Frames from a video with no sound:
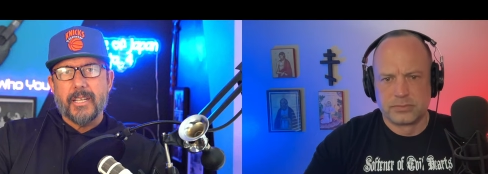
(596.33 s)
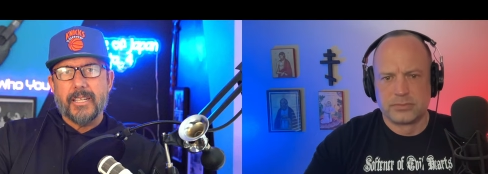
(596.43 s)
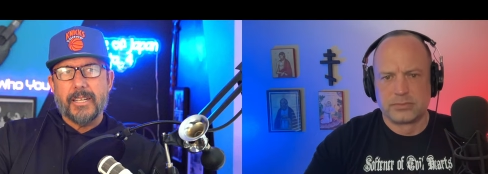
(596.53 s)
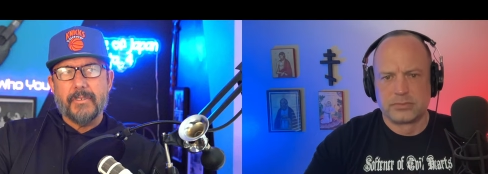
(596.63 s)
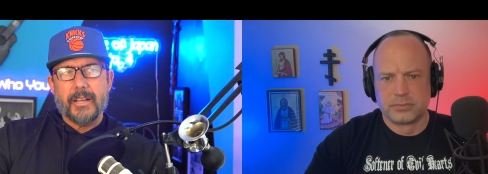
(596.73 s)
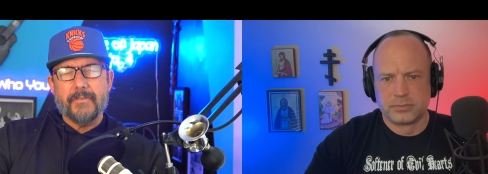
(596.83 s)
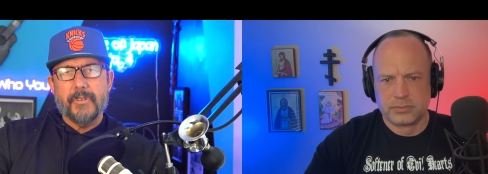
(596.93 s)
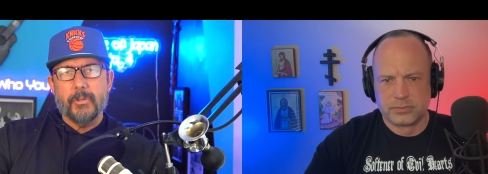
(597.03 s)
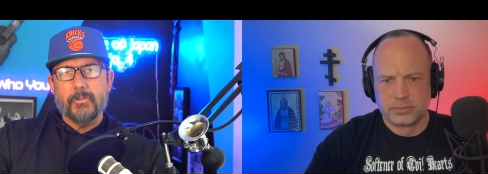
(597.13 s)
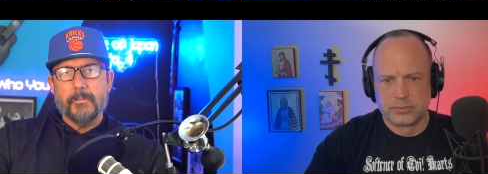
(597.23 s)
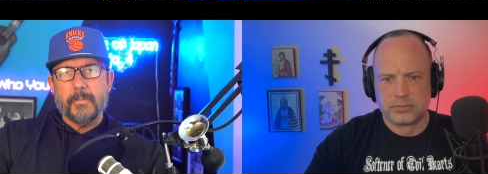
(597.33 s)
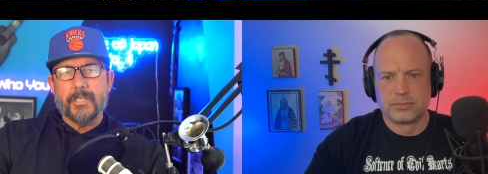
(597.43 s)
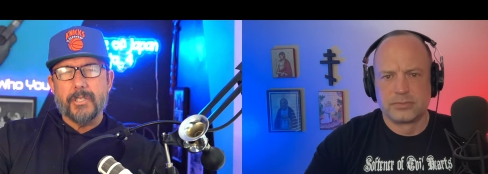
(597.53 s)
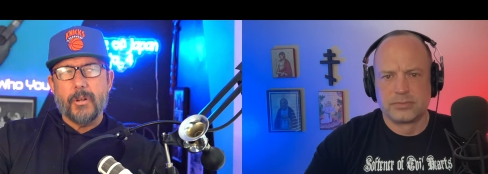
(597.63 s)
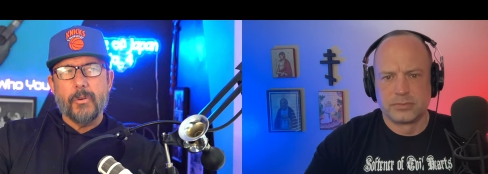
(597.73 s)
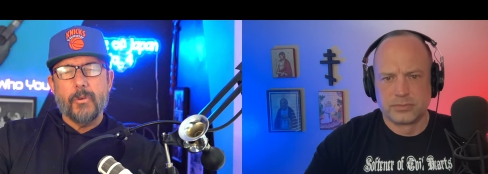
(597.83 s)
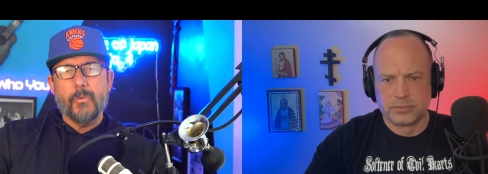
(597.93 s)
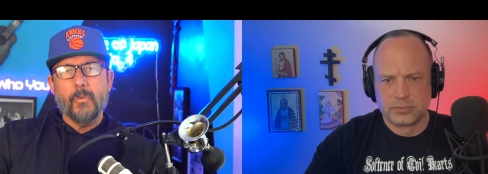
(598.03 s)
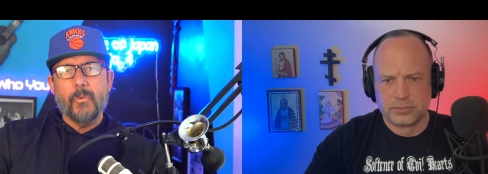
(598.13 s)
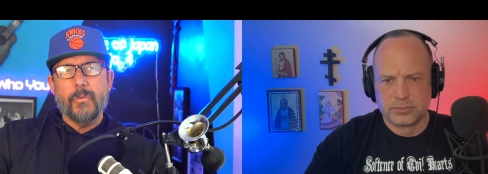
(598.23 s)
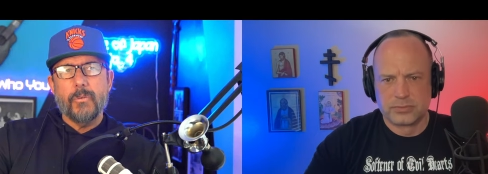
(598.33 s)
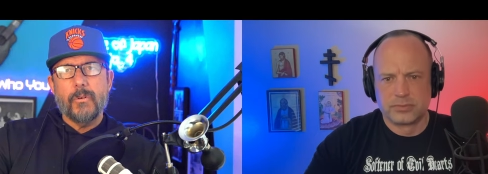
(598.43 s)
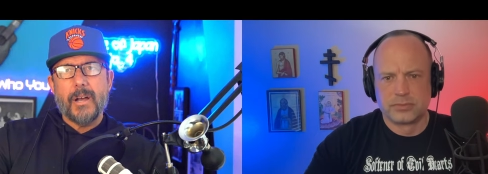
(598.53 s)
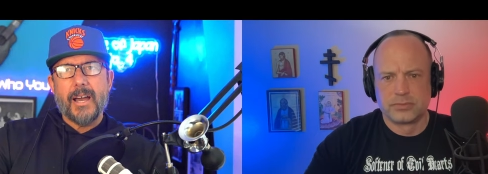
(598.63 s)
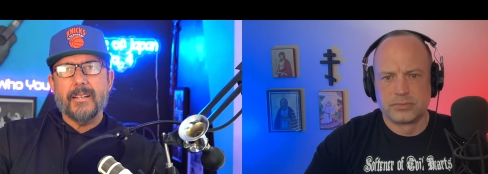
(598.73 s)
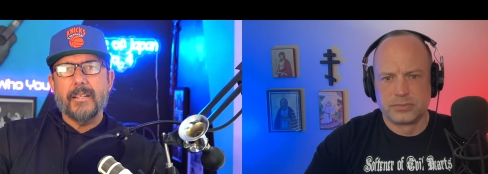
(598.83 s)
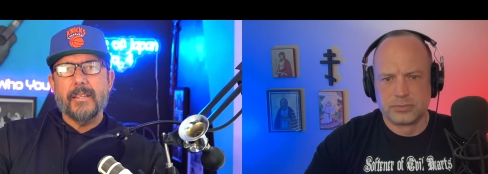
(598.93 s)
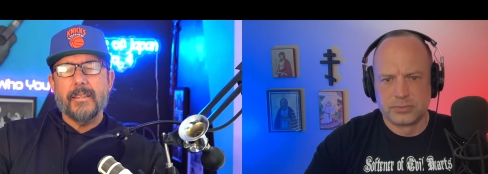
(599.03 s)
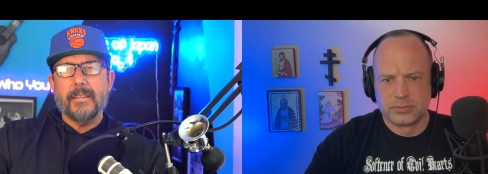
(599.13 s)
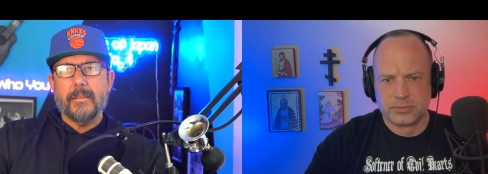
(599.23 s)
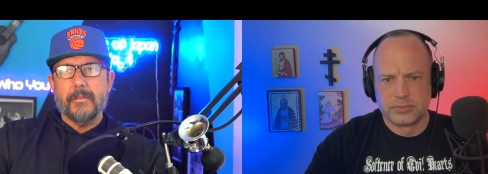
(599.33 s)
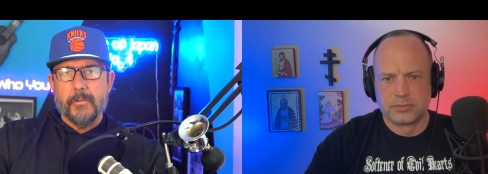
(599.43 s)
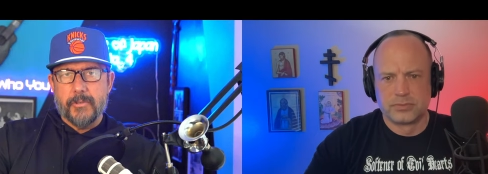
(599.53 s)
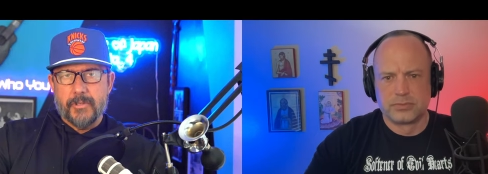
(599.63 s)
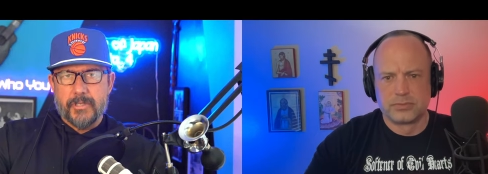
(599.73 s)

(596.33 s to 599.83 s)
Speaker 1: like it never got filled with much. Oh, how did the,